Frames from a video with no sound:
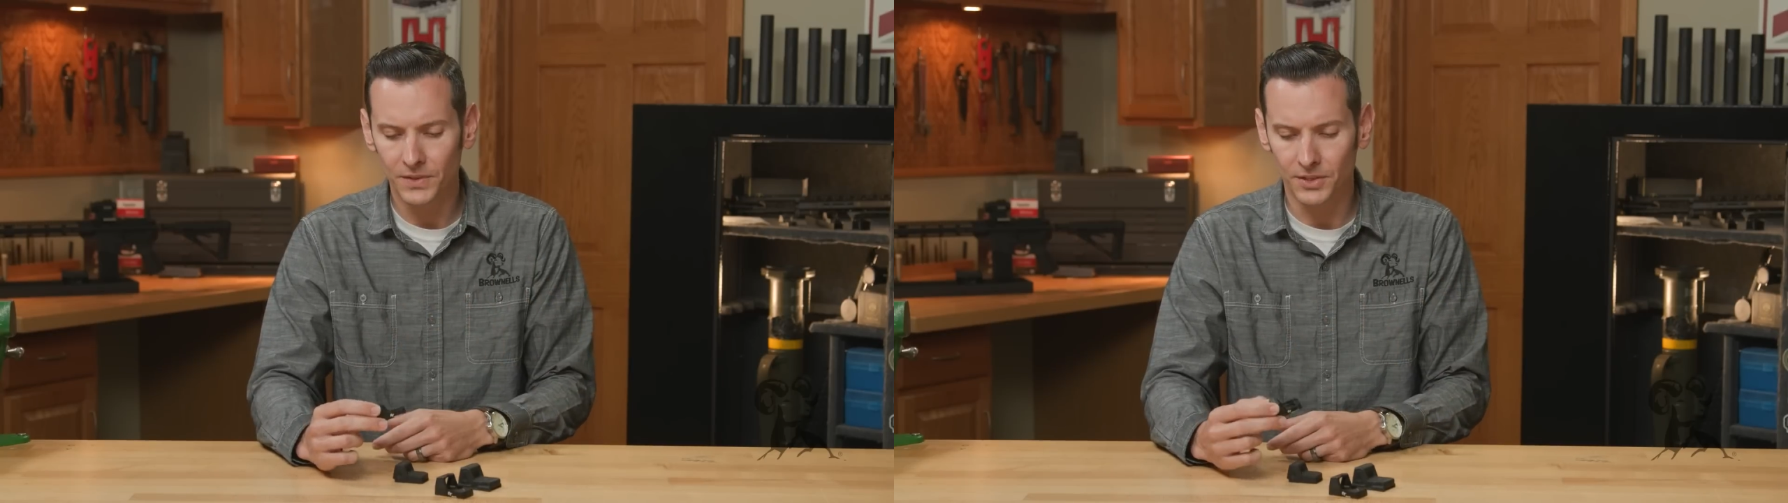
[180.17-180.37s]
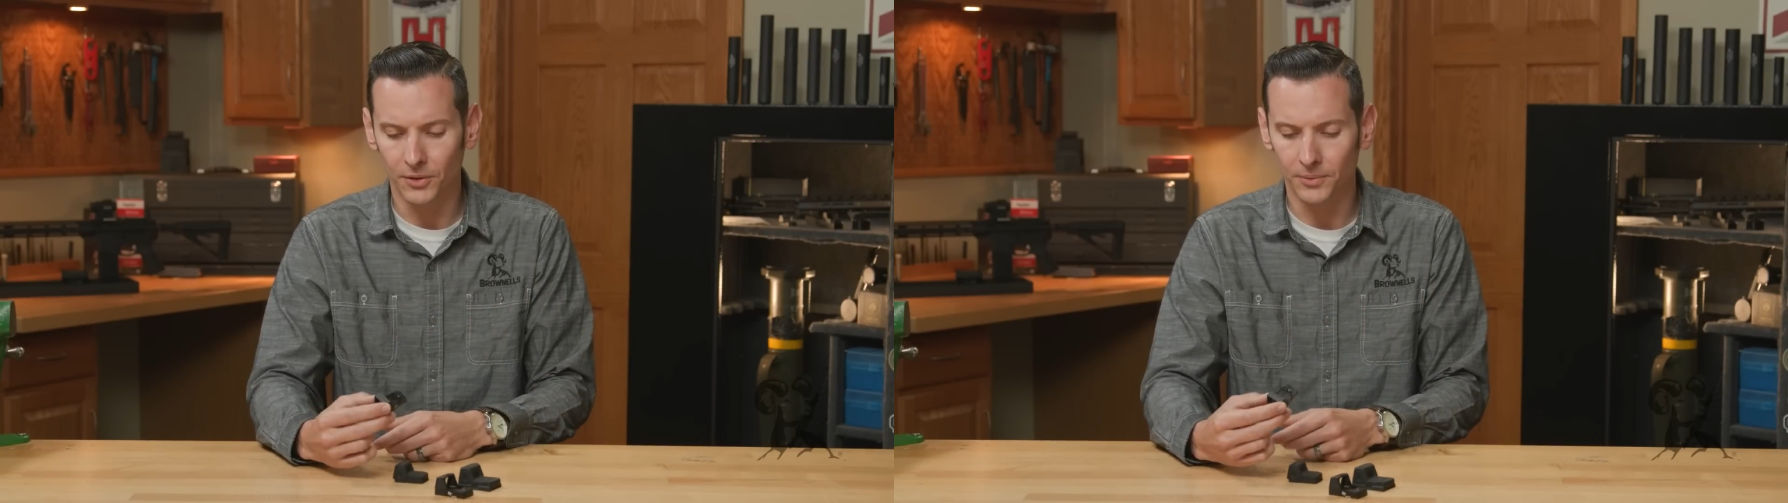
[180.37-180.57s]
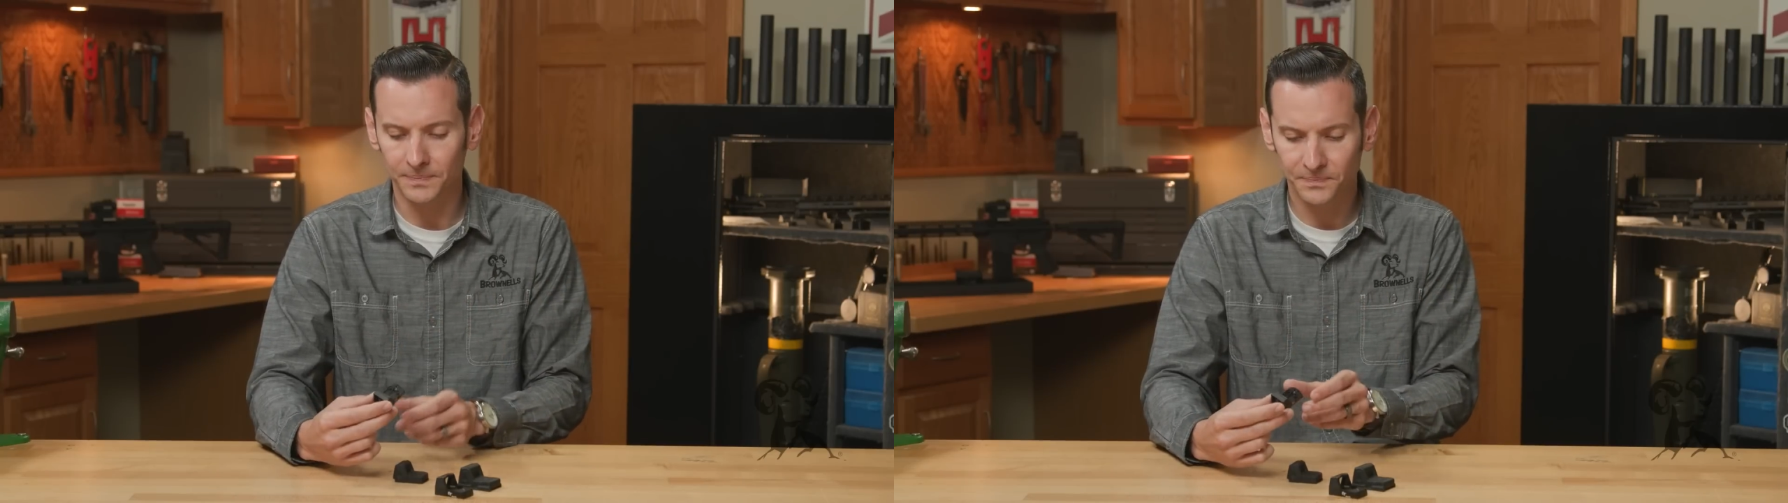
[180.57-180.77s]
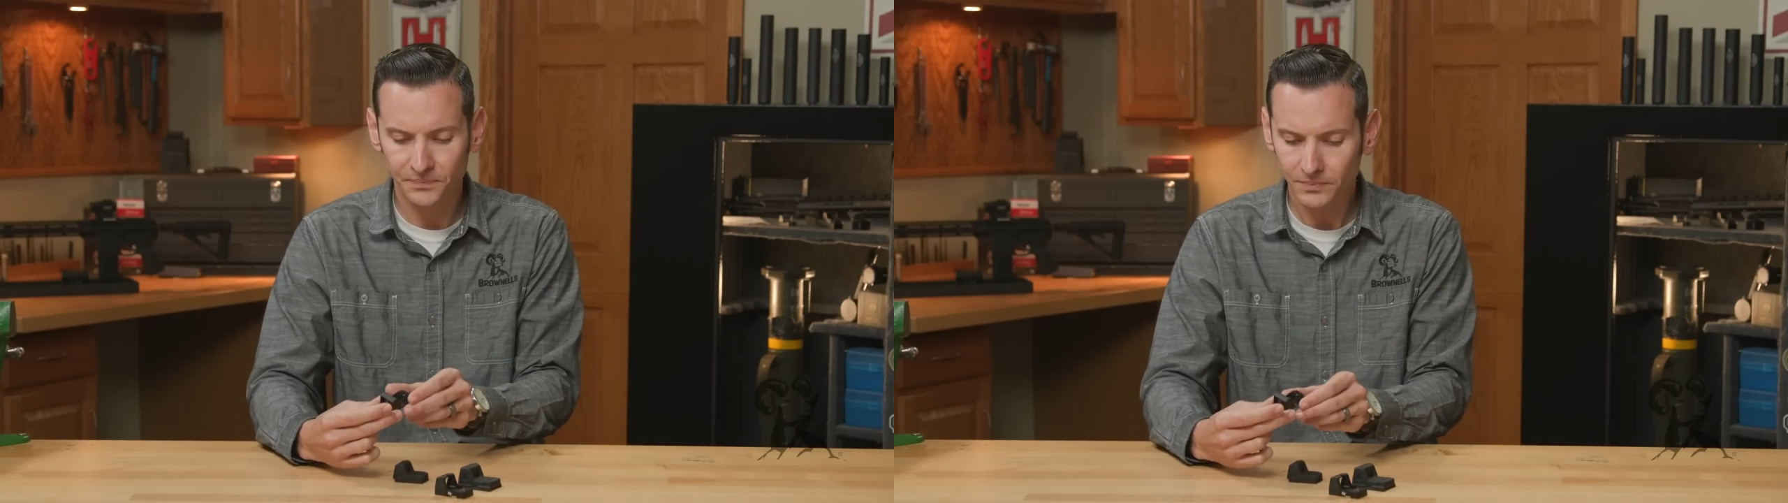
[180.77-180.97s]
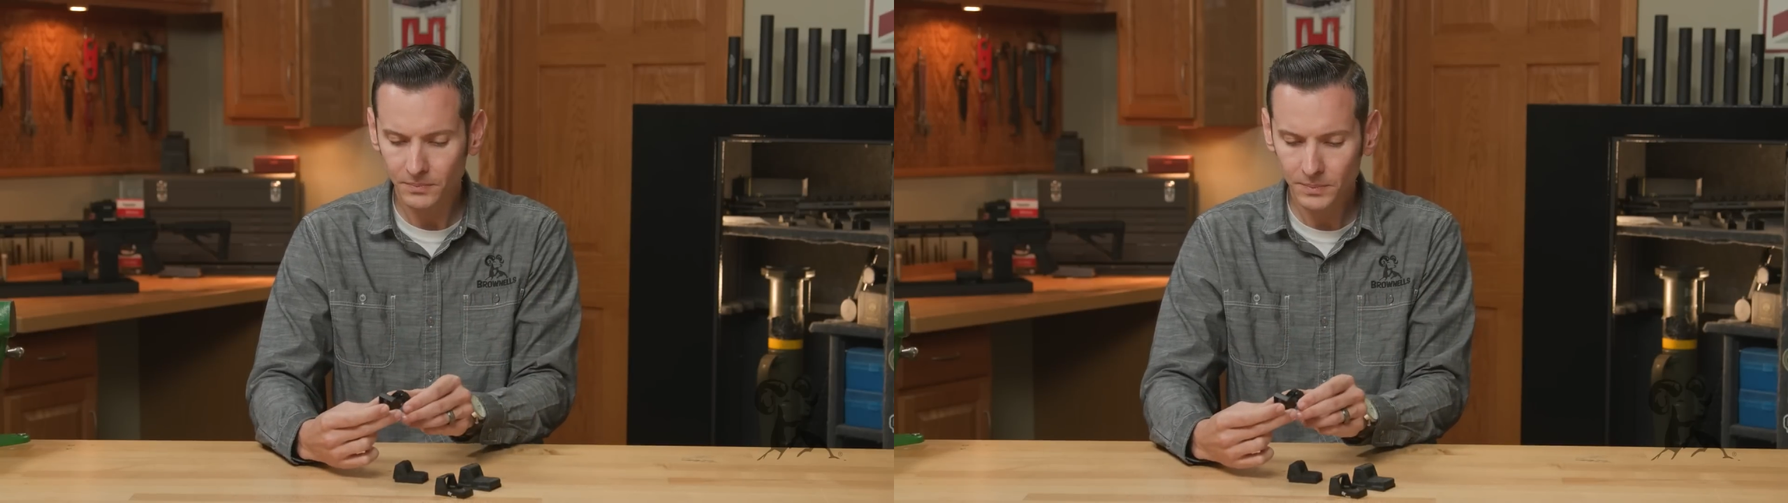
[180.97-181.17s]
So
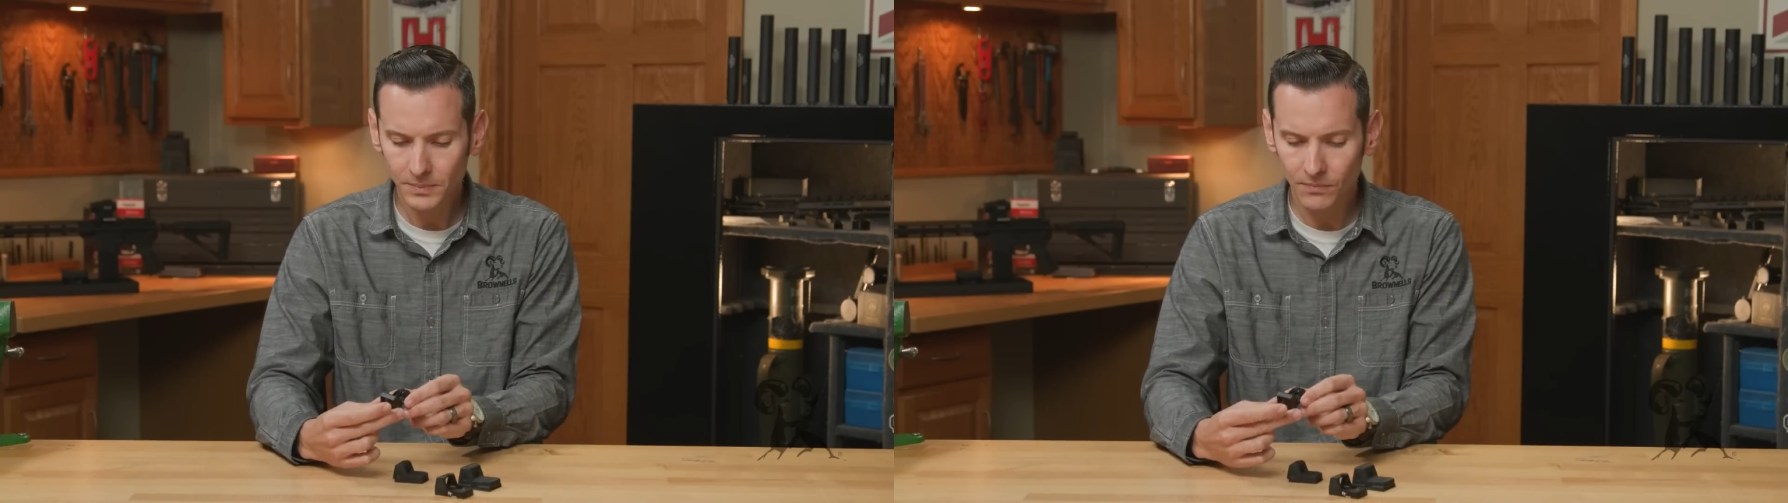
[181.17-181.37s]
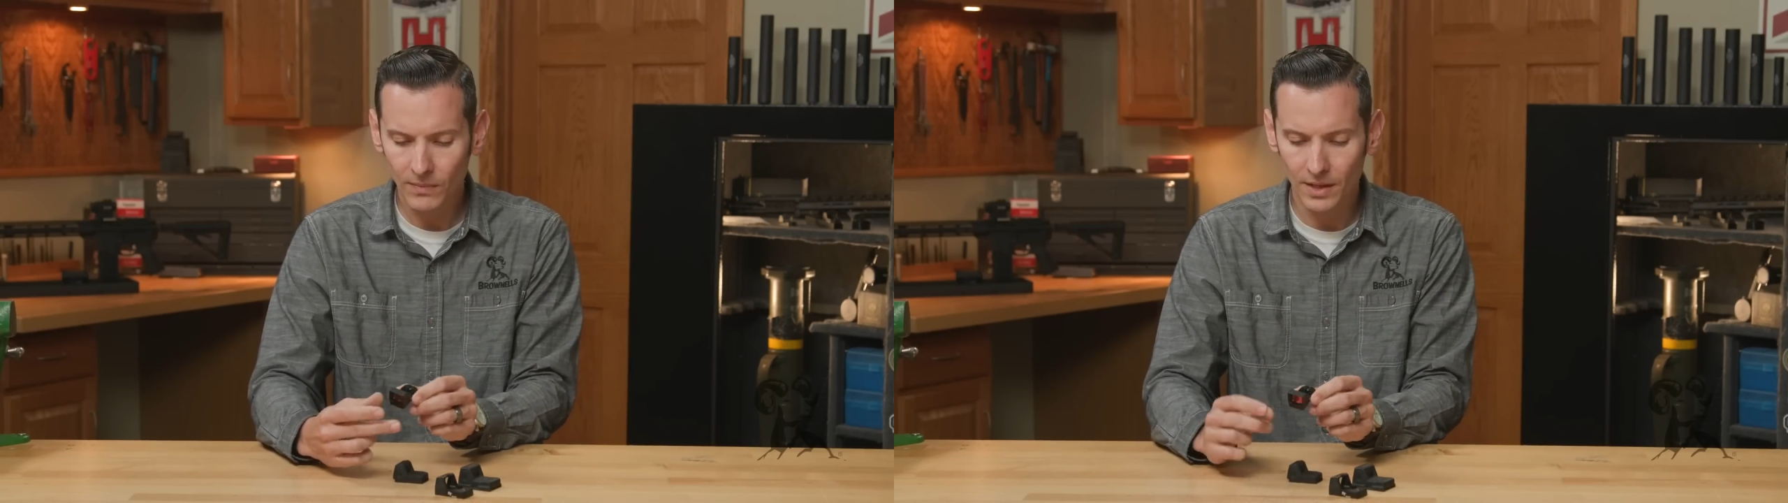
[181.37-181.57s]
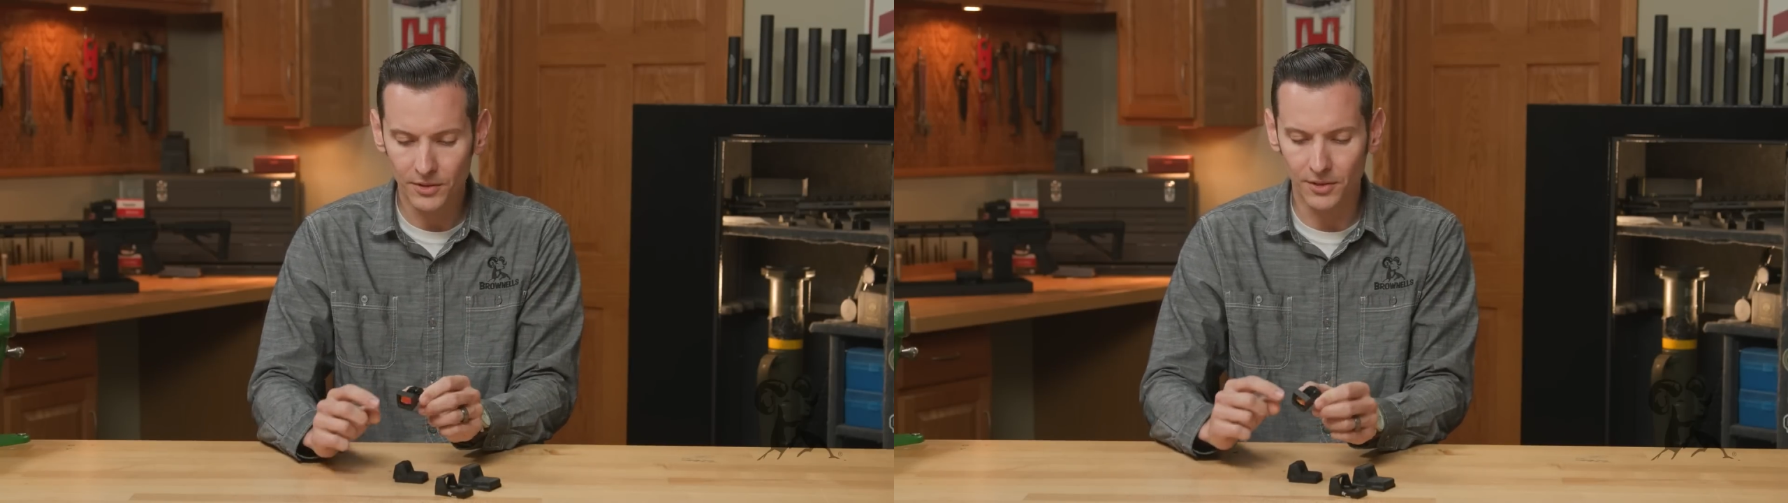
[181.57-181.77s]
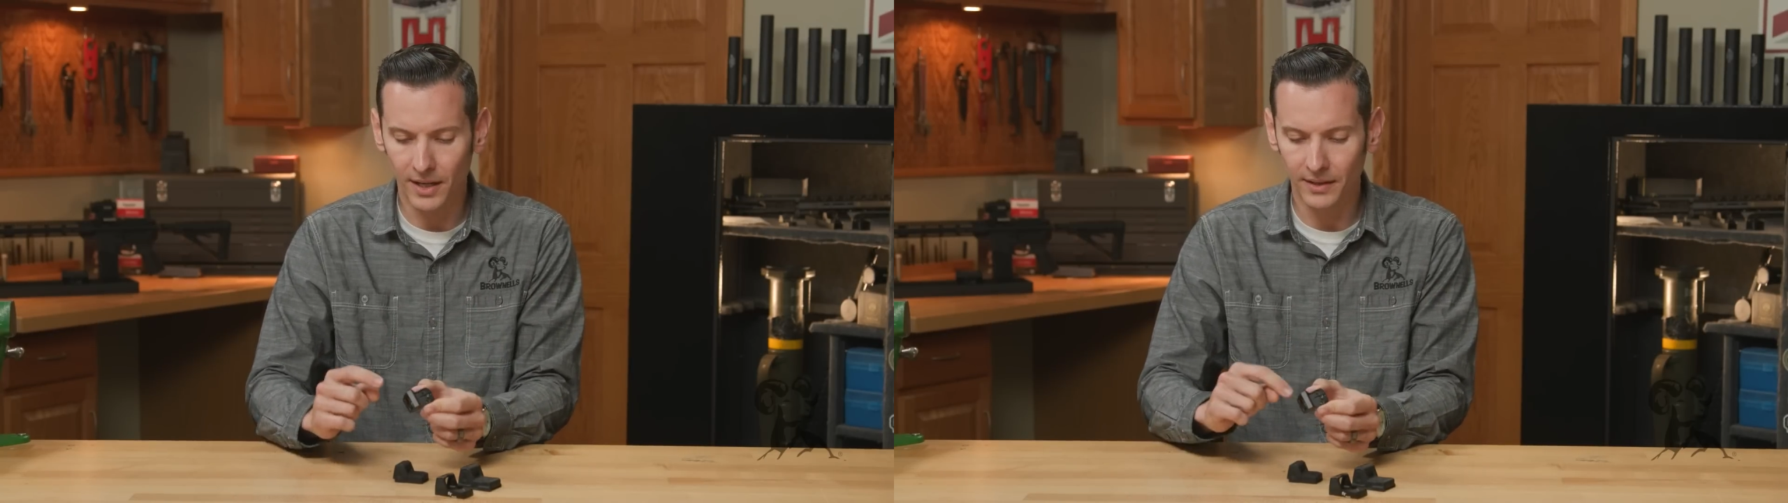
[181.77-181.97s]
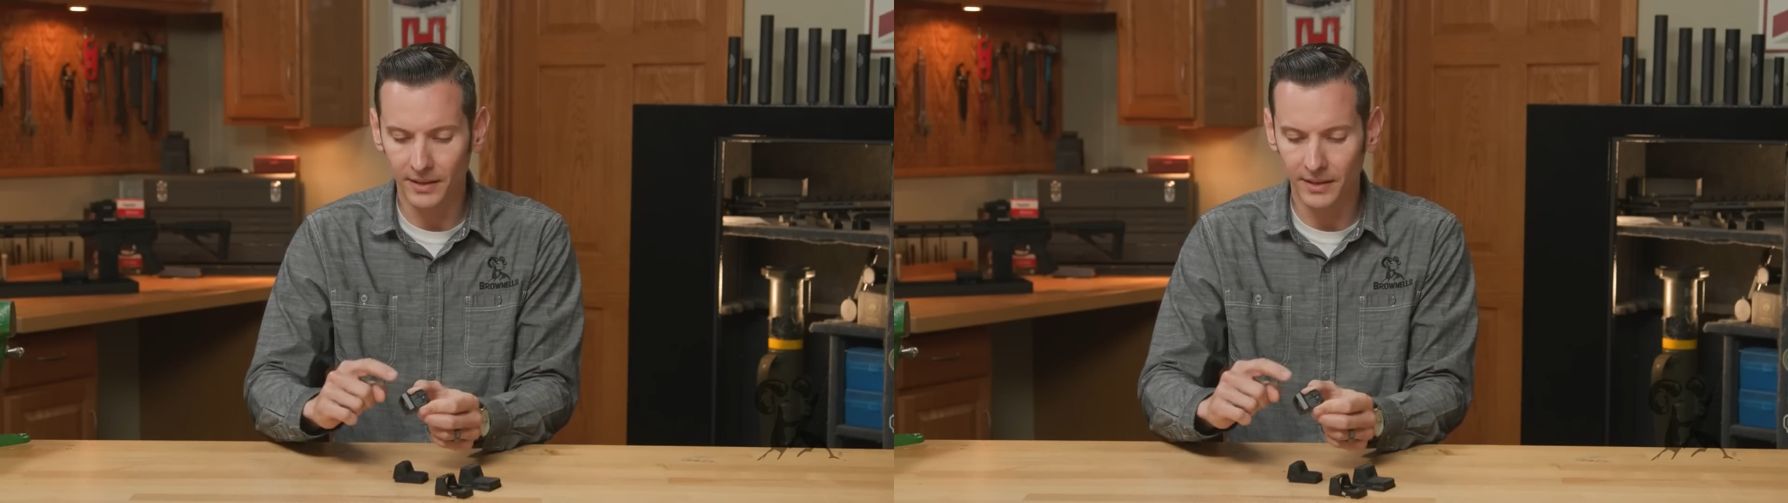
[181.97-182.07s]
you're not